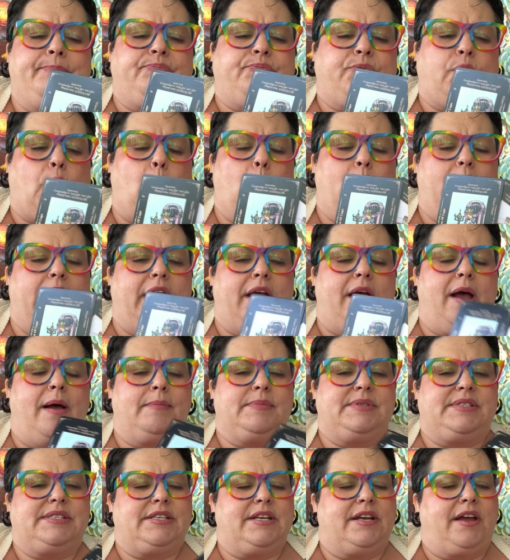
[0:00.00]
when it
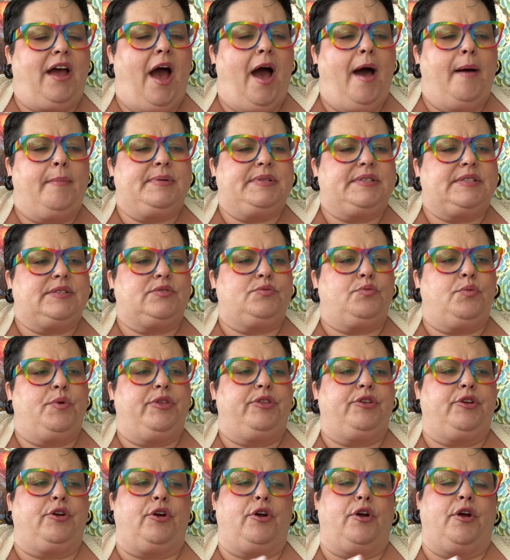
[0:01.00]
comes to cups
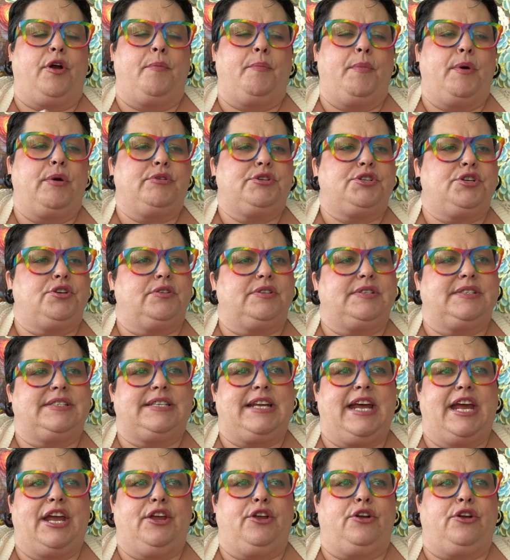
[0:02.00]
with your emotional state,